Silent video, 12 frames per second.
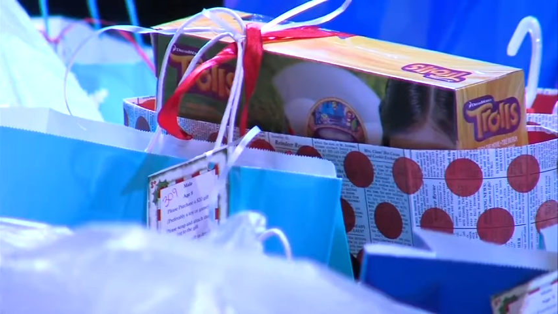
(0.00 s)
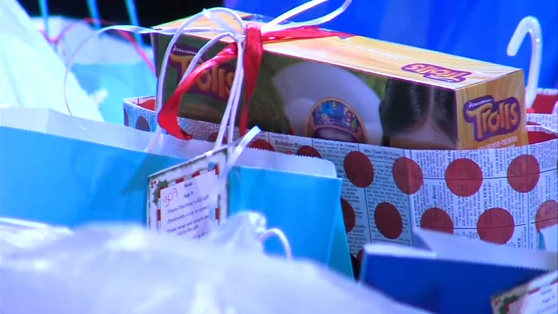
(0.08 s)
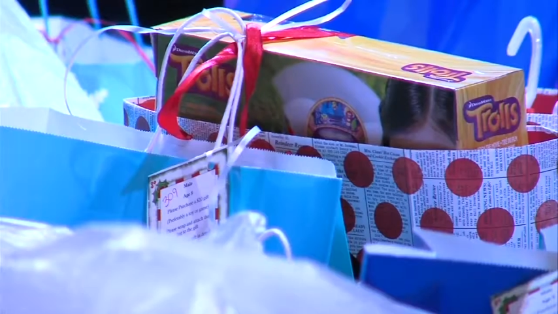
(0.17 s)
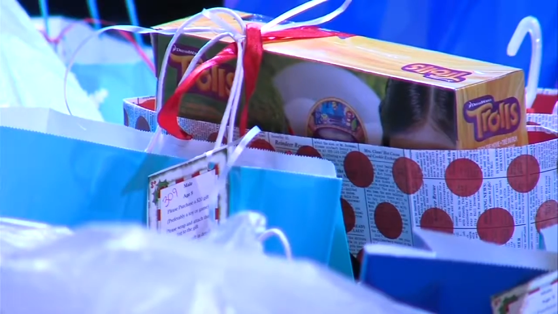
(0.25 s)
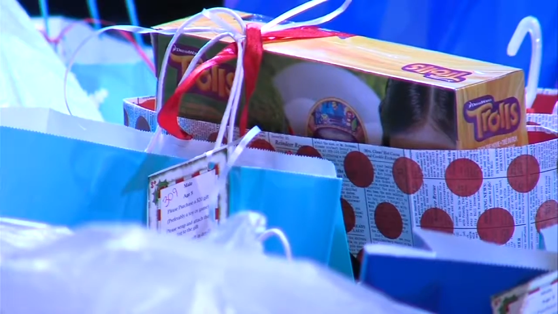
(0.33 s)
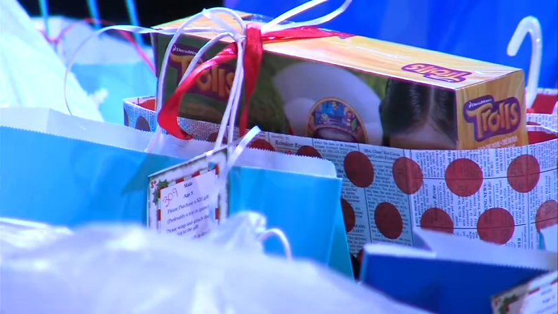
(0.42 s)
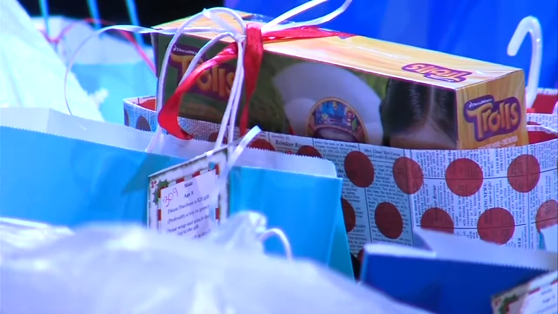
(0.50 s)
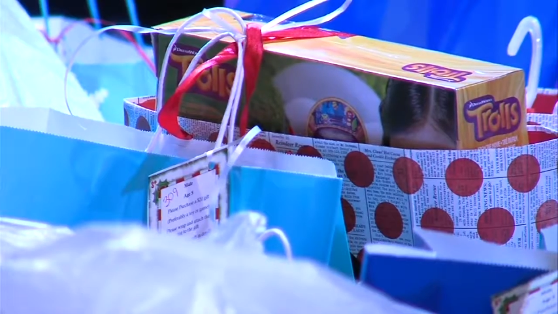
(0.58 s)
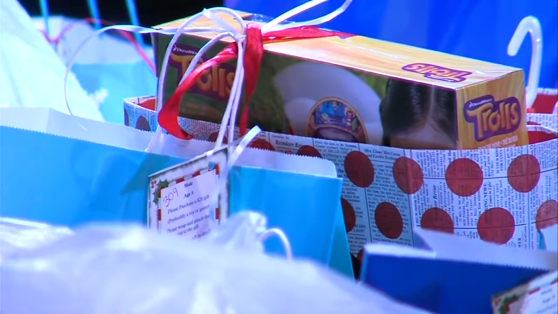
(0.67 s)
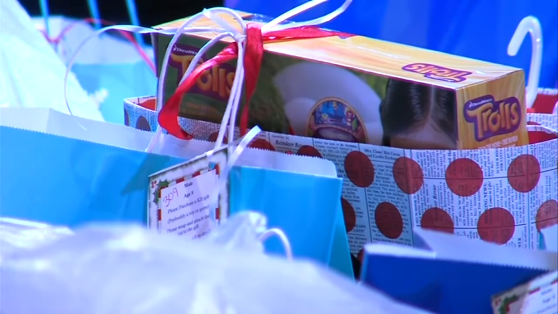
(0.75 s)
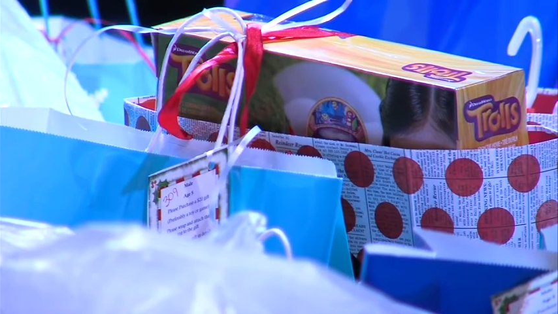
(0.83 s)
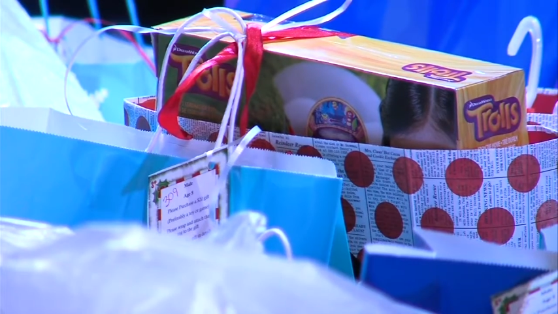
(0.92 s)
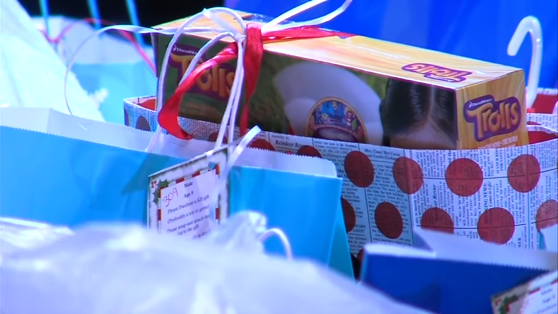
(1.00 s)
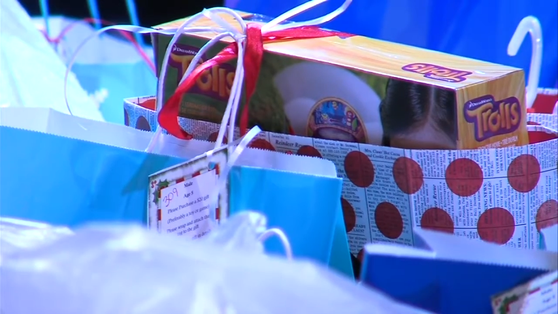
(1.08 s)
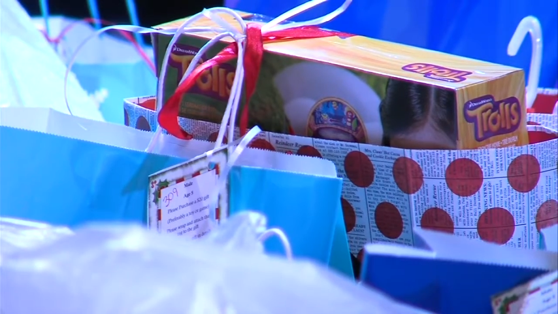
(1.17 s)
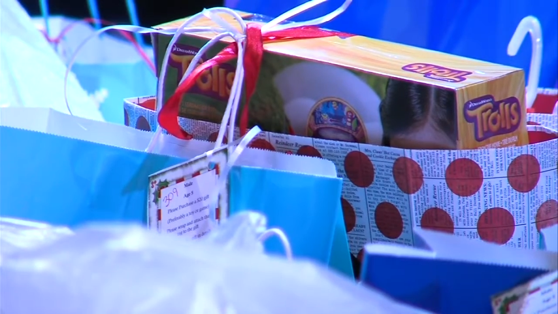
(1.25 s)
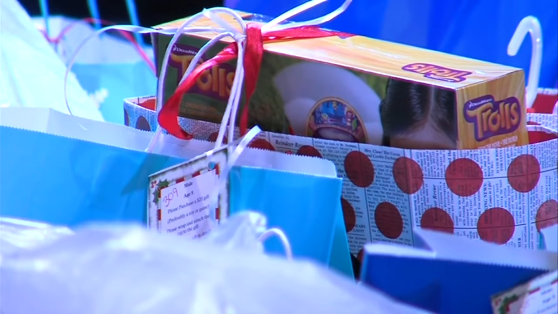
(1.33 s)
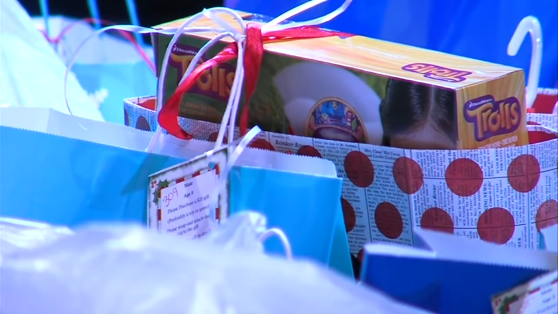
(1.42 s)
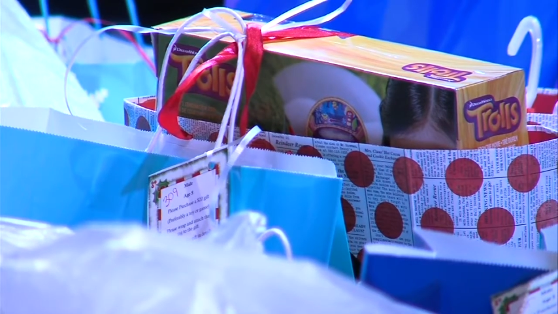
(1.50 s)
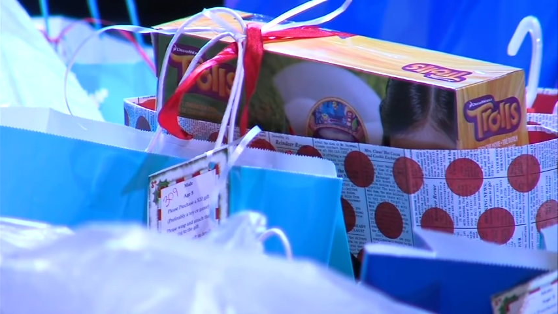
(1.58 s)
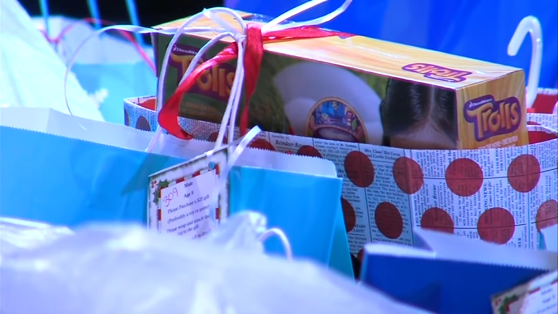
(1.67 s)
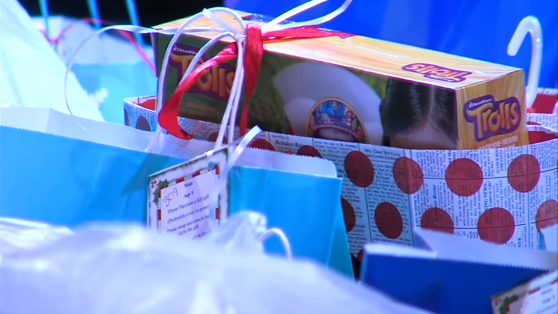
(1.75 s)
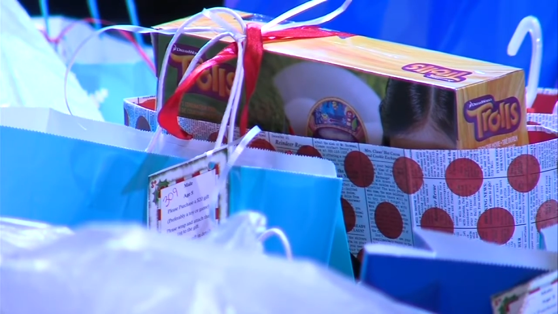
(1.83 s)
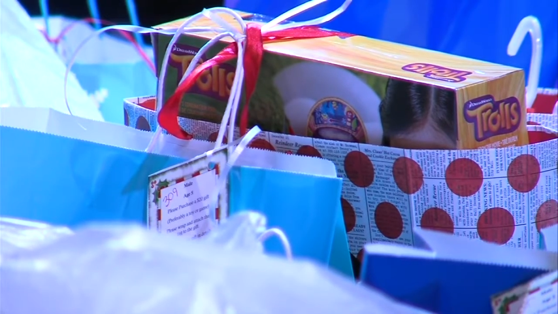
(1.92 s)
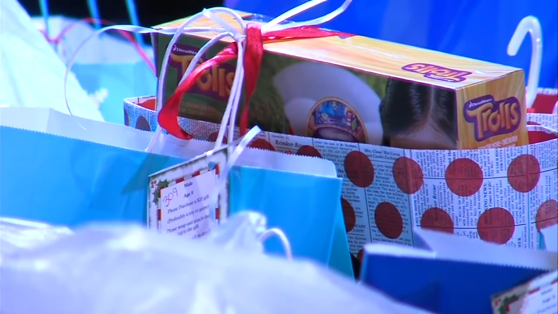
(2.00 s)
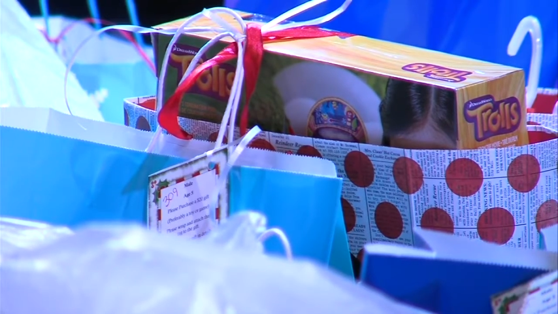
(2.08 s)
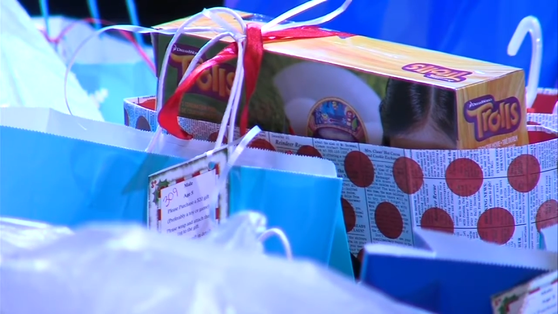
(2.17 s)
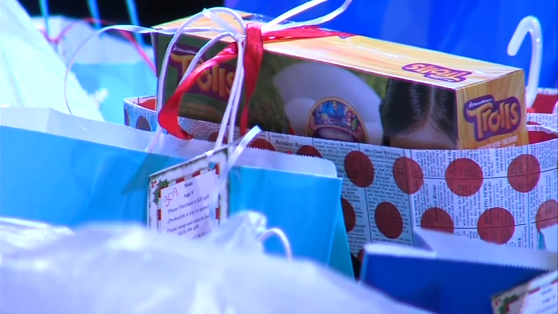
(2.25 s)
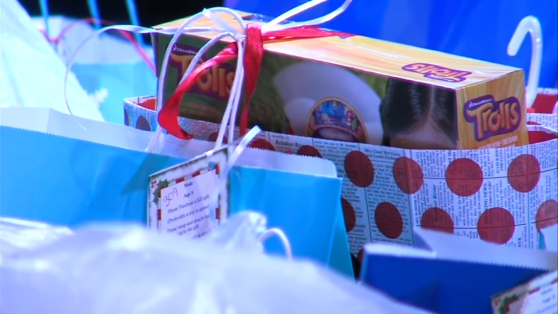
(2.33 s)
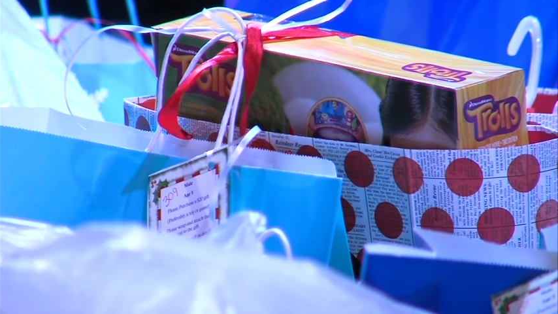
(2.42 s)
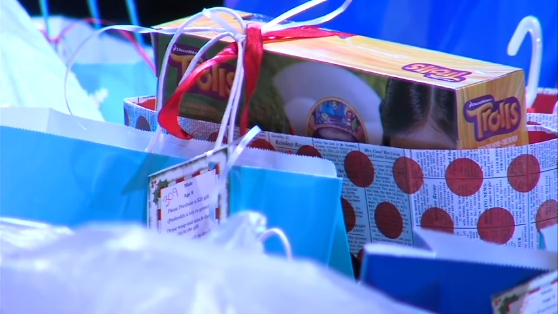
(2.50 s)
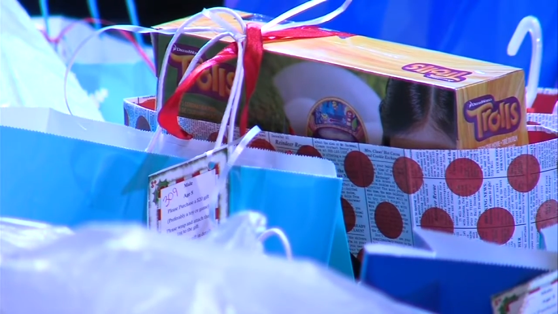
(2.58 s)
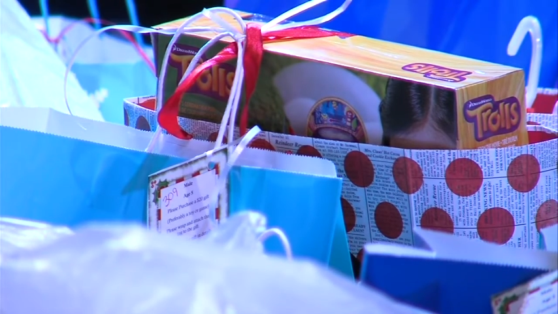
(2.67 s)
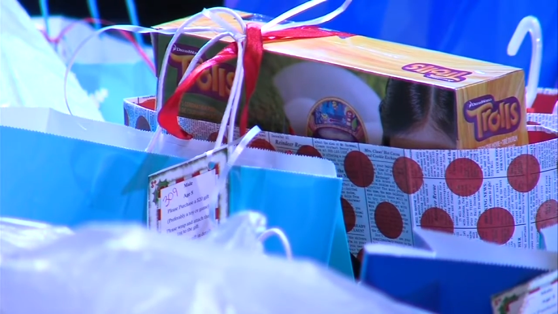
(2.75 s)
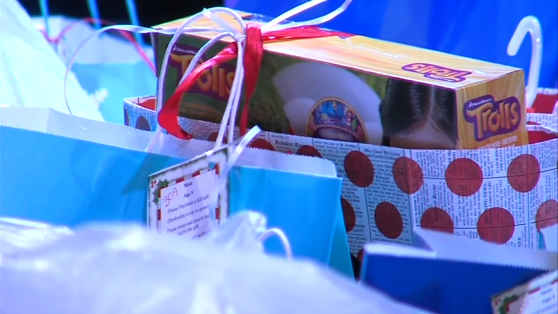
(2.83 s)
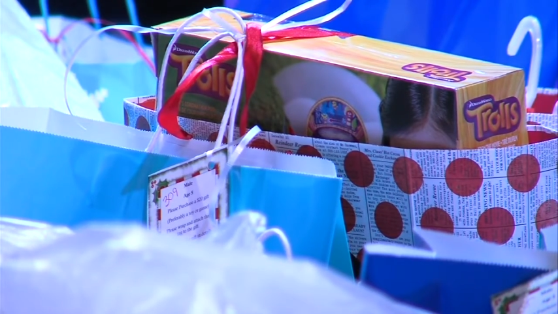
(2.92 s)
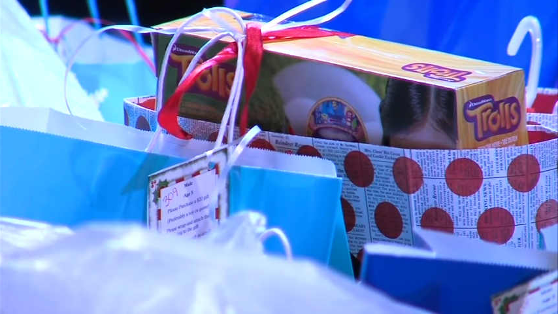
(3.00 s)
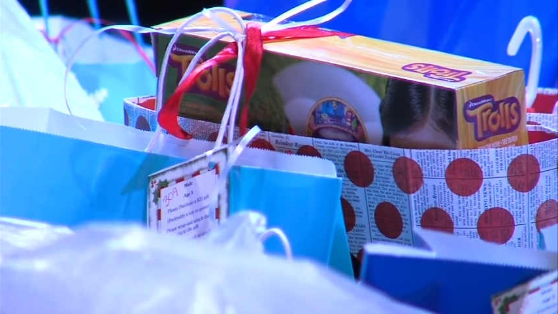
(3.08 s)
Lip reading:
(no speaker visible)